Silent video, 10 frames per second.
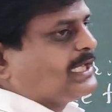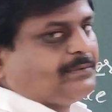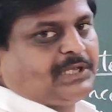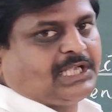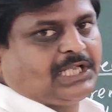
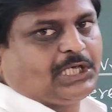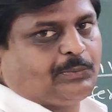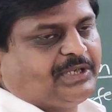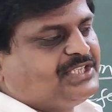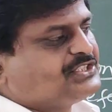graphically
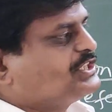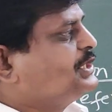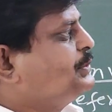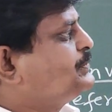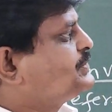means
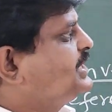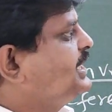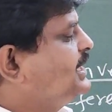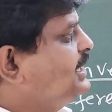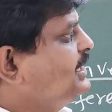
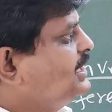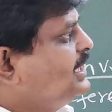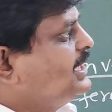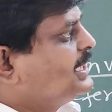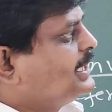using the
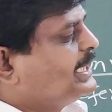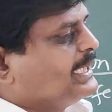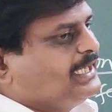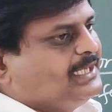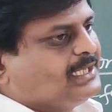
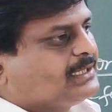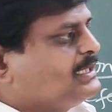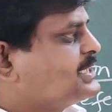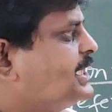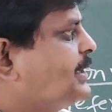directed
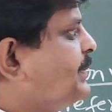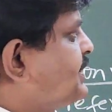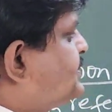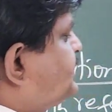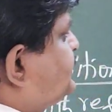segment.
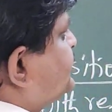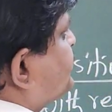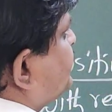So